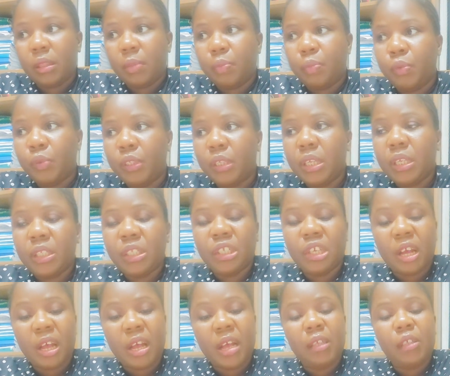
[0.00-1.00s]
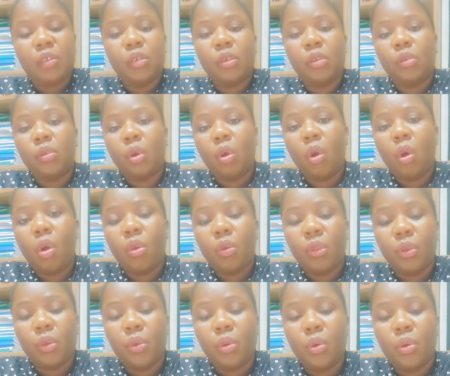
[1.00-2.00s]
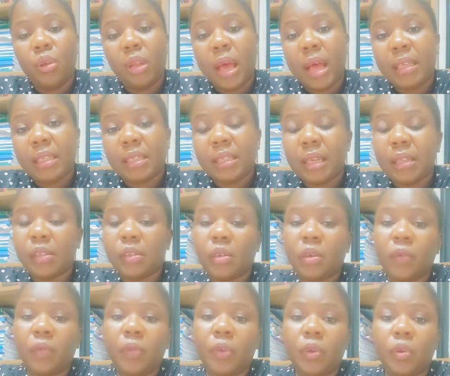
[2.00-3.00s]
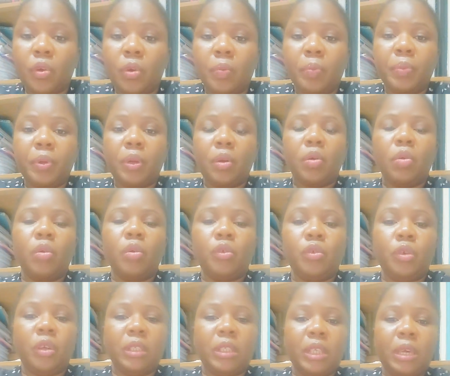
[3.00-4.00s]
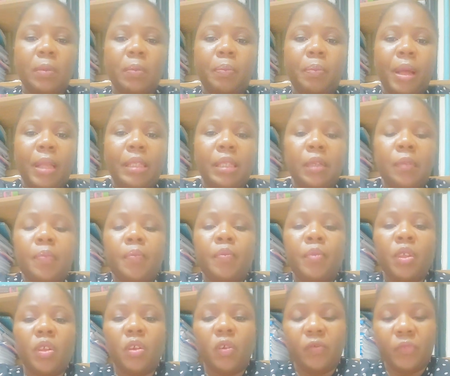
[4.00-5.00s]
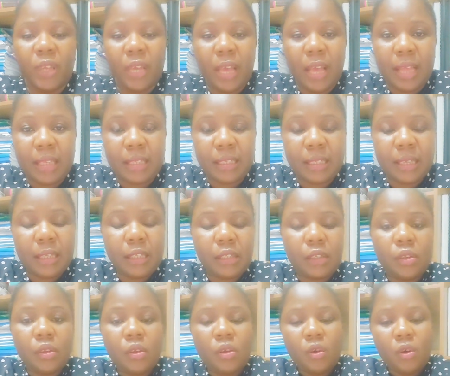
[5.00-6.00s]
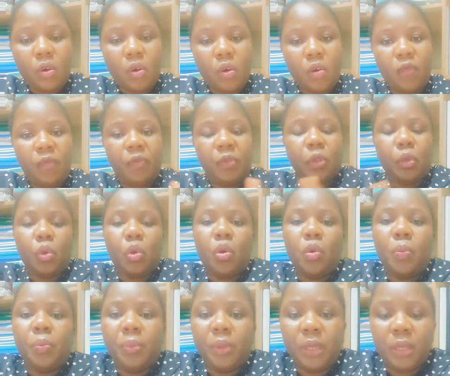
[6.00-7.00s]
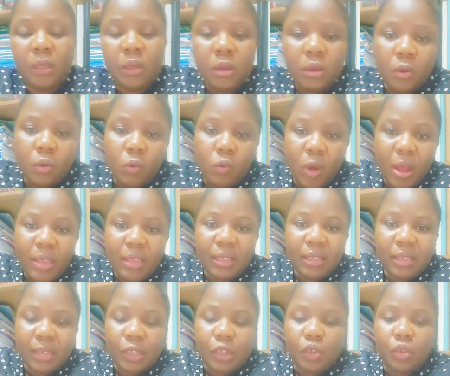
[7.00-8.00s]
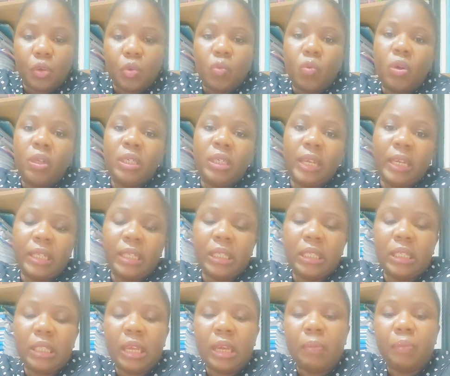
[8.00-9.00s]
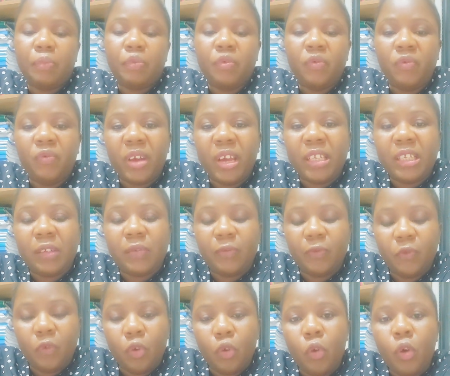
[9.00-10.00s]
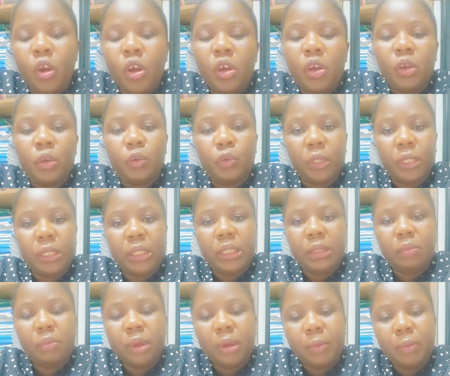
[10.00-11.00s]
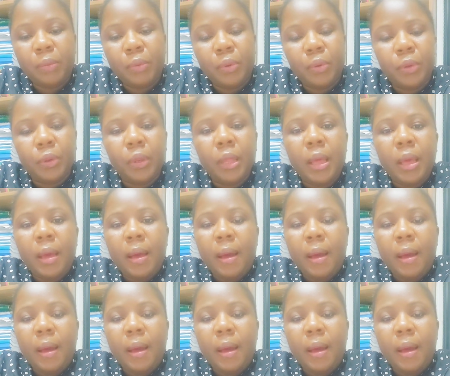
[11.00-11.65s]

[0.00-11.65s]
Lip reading: putting charge on the whole assets of the company or just a part of the assets of the company, while section 199 provides for redeemable